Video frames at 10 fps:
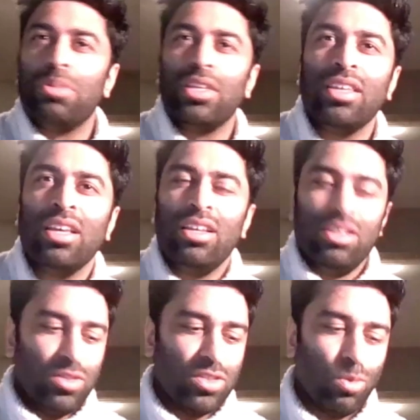maybe
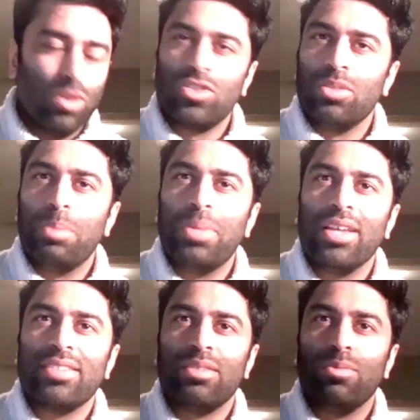used to watch them in
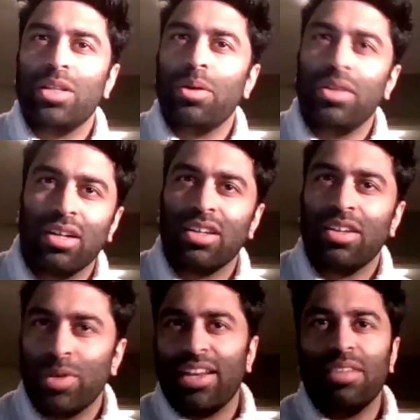person when they were younger,
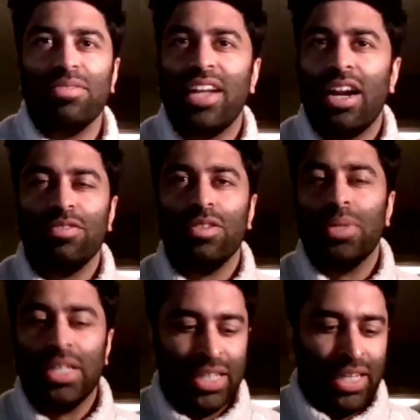when they lived in Hereford.
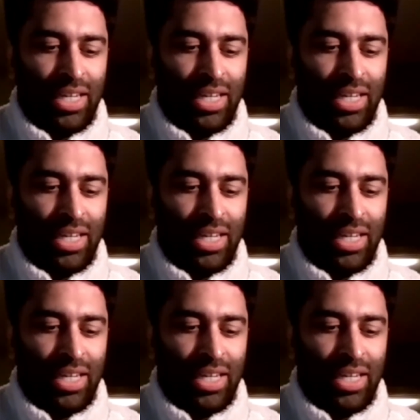But